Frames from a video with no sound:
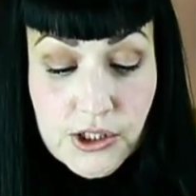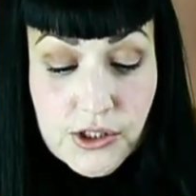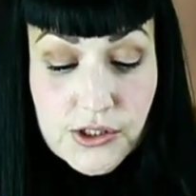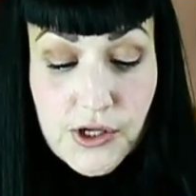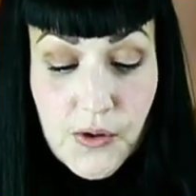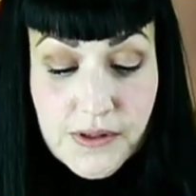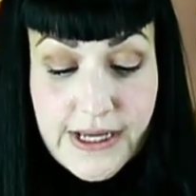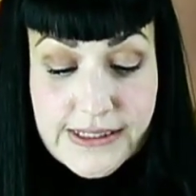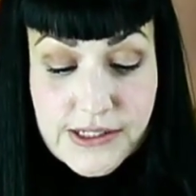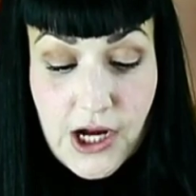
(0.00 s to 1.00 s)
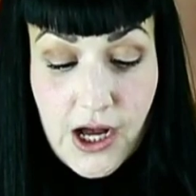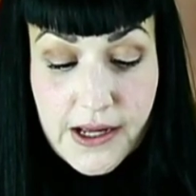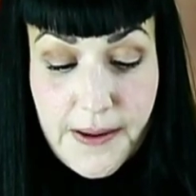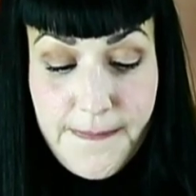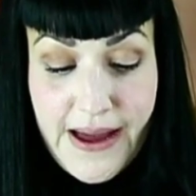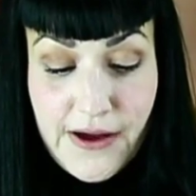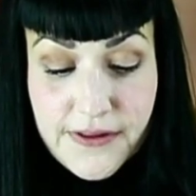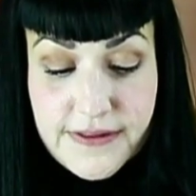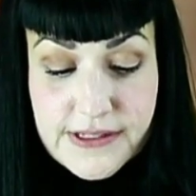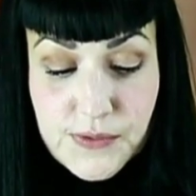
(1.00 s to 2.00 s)
So let's talk about
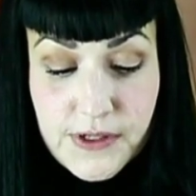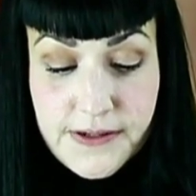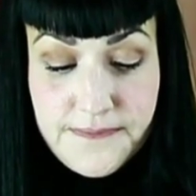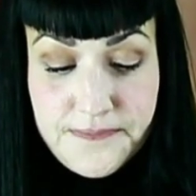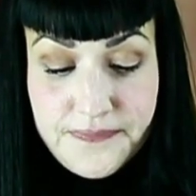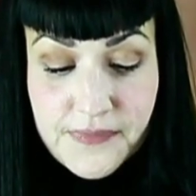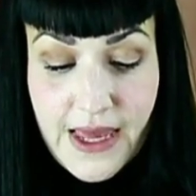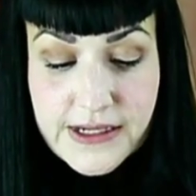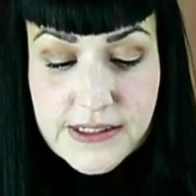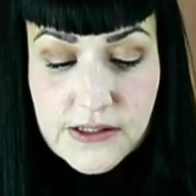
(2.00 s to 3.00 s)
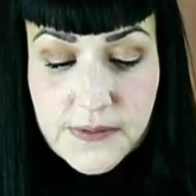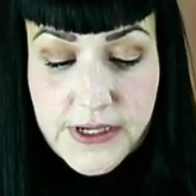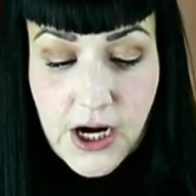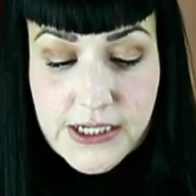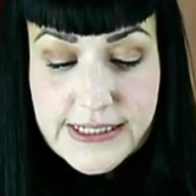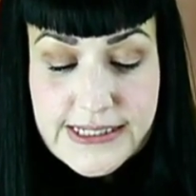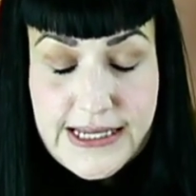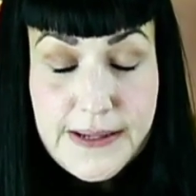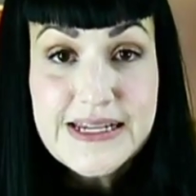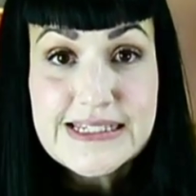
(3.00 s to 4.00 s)
this one. And it's a little bit hard to see,
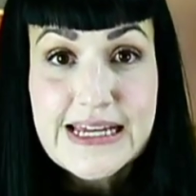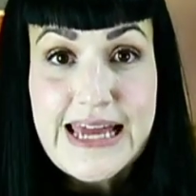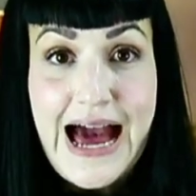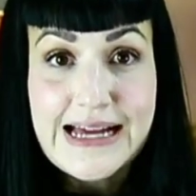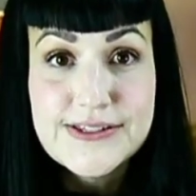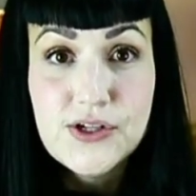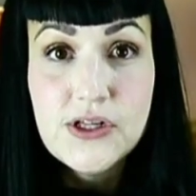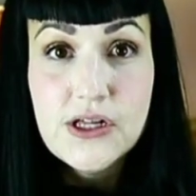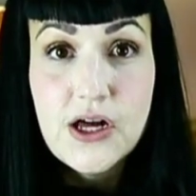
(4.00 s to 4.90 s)
but it's a castle